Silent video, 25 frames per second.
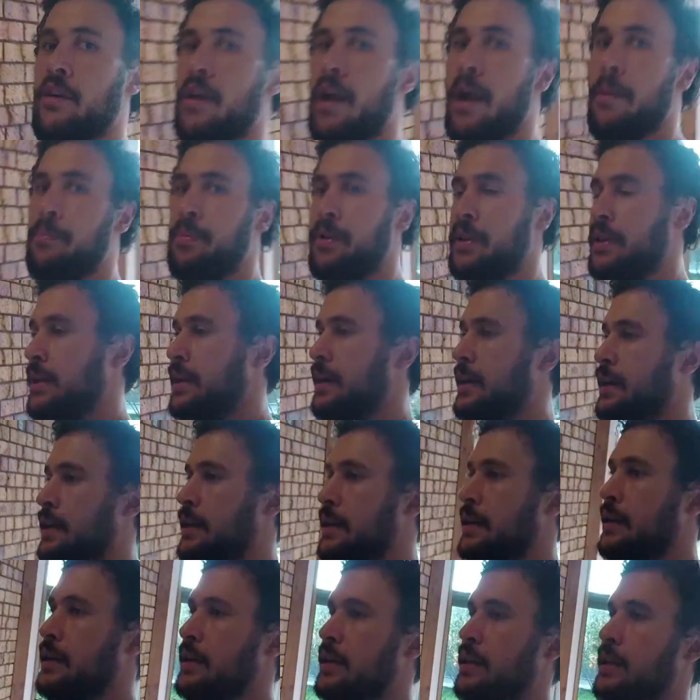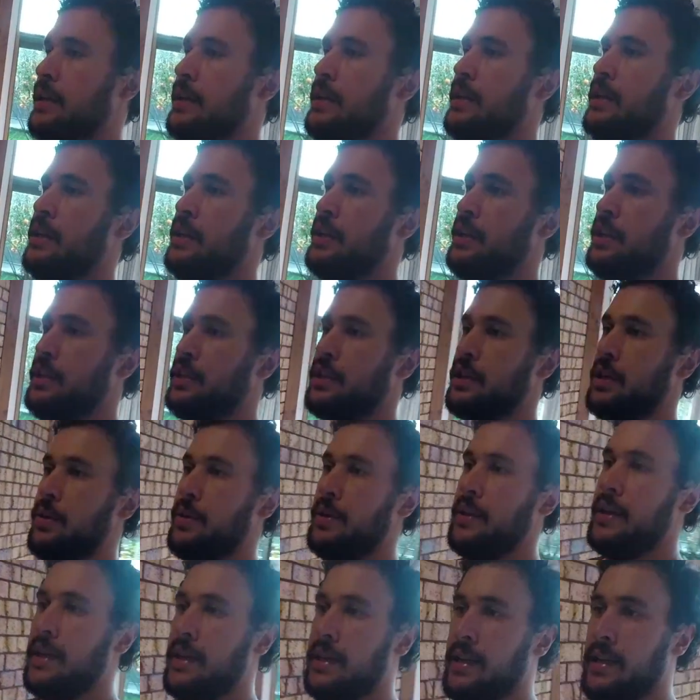You're up and you're
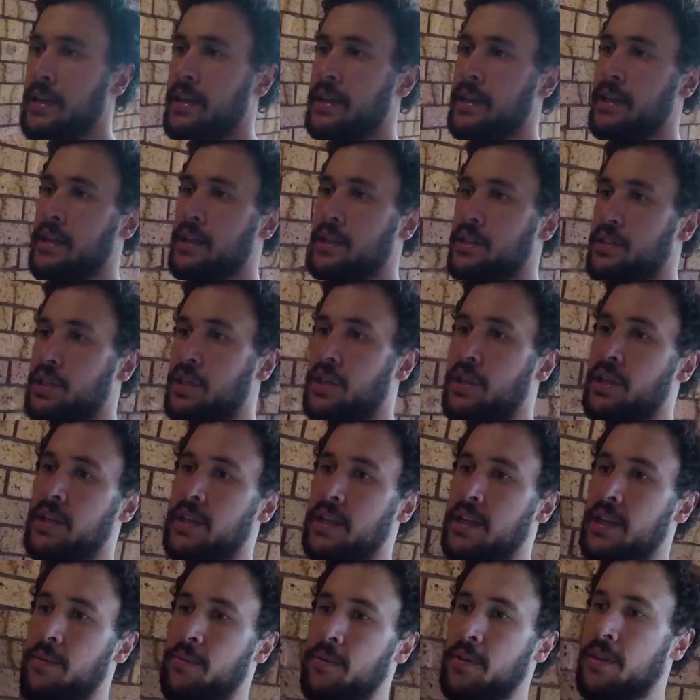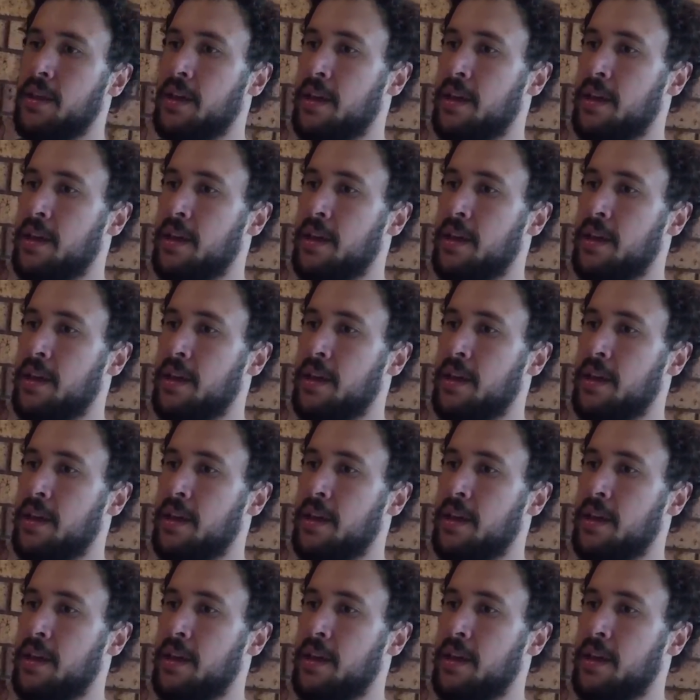doing it, turning it with